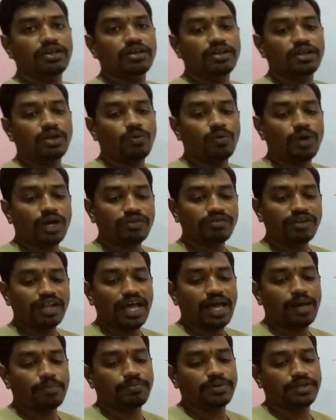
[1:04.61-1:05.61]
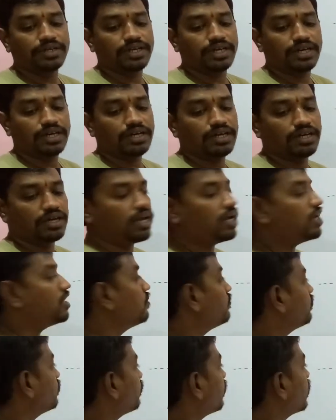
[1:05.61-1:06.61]
Now what will happen, and
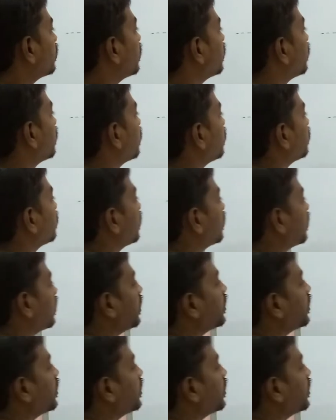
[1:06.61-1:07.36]
if you want to draw the ray